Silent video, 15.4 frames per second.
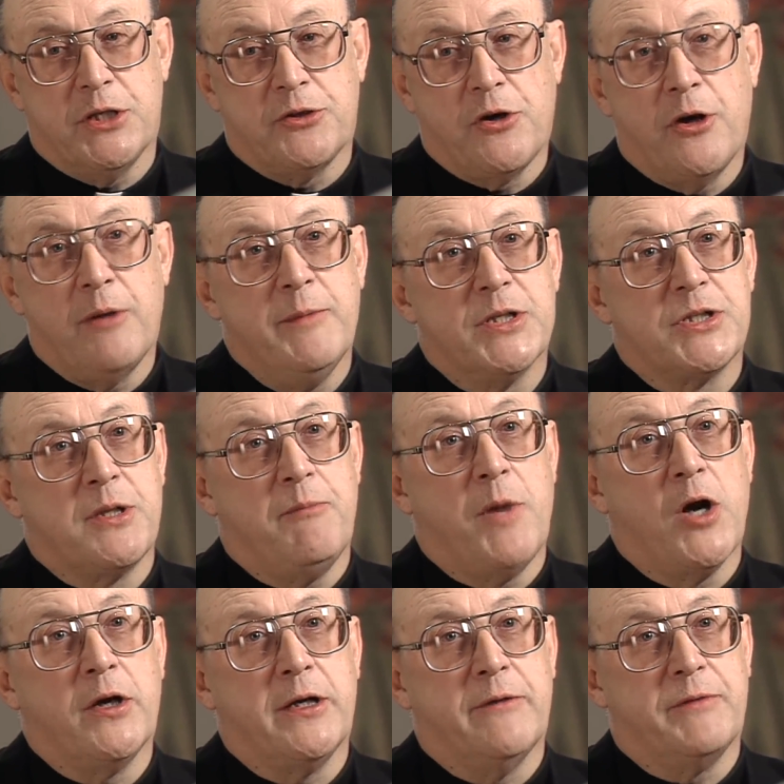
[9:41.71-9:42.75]
the term. It's the
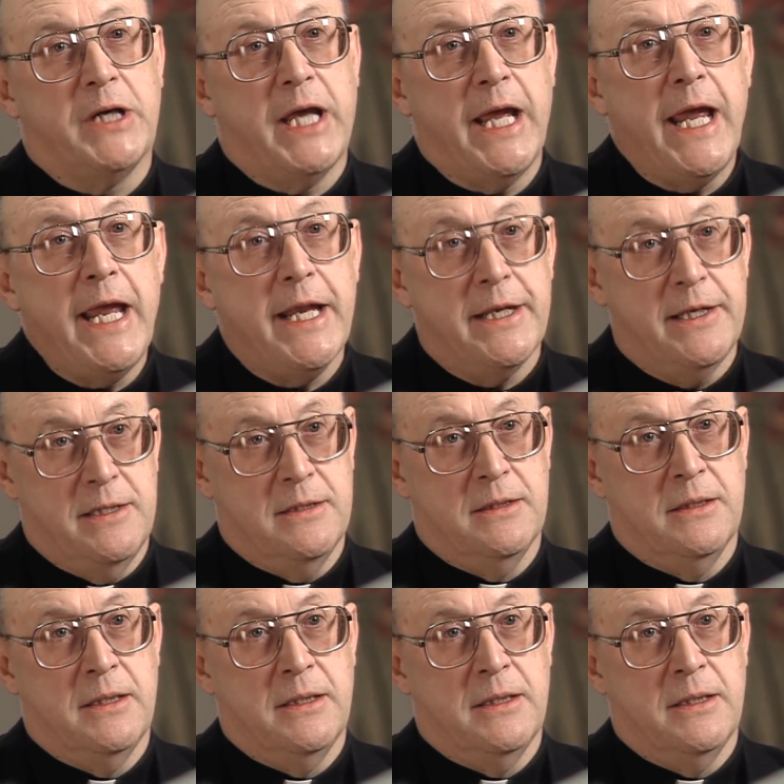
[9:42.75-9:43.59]
mark of Cain.